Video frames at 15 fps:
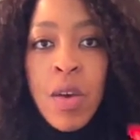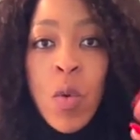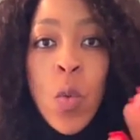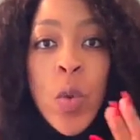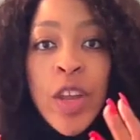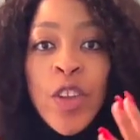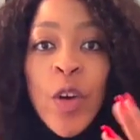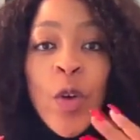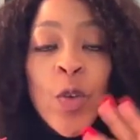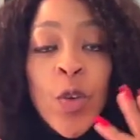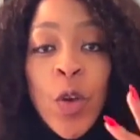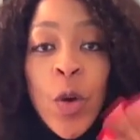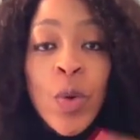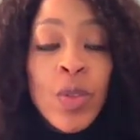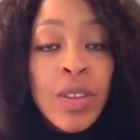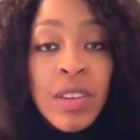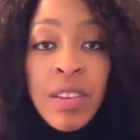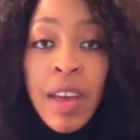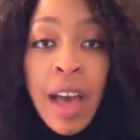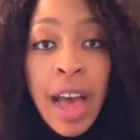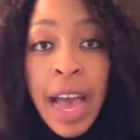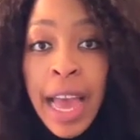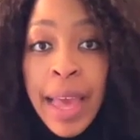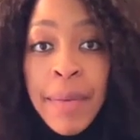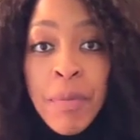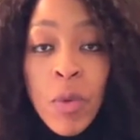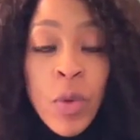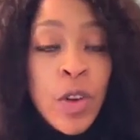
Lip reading: We don't know the time,